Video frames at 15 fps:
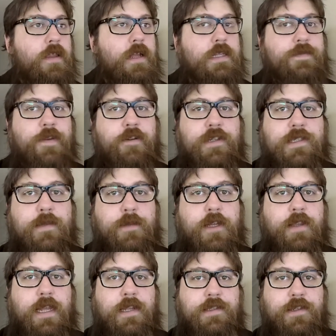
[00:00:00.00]
It's very
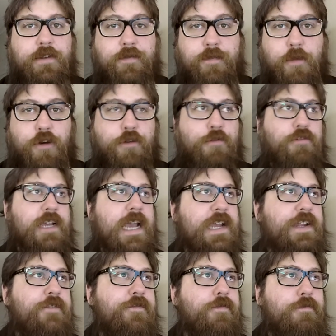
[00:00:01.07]
similar. They're the sort of more
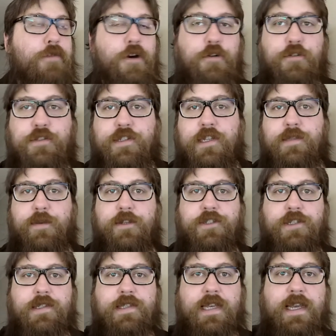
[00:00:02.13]
creative roles, I
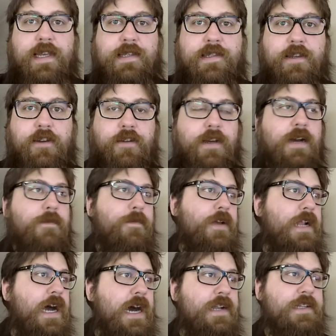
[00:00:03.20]
suppose you'd say. So
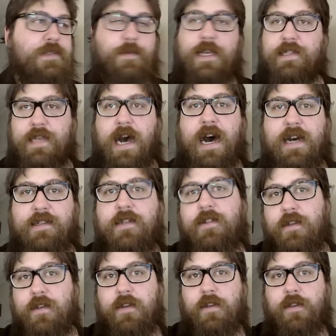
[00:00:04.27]
an artist makes art,
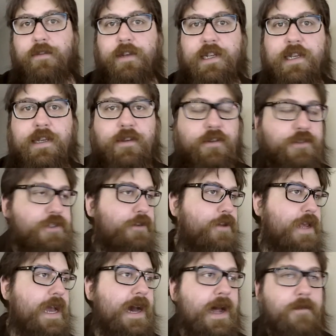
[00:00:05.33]
3D or
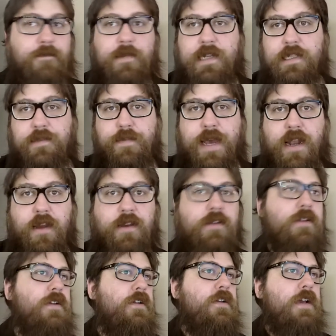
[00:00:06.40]
2D art, doesn't matter.
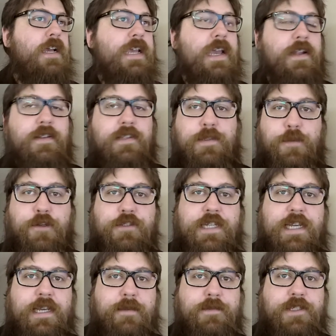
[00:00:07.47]
Again, small
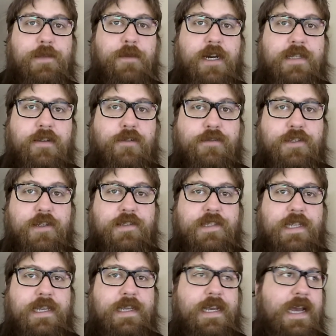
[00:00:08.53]
teams, you might also
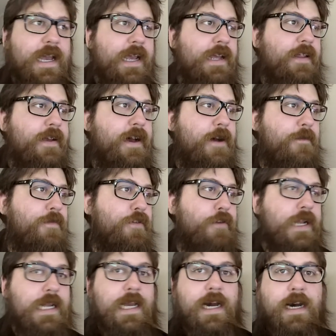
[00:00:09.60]
see a
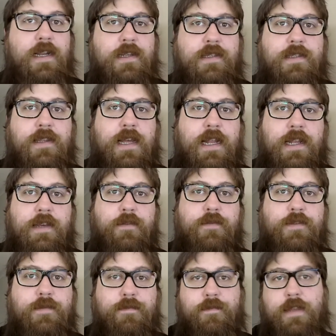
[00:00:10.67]
3D artist
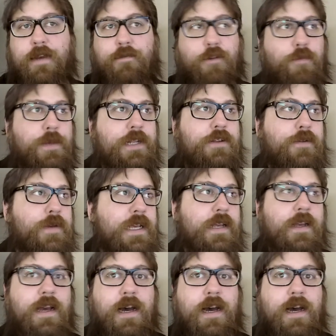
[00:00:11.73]
that will be doing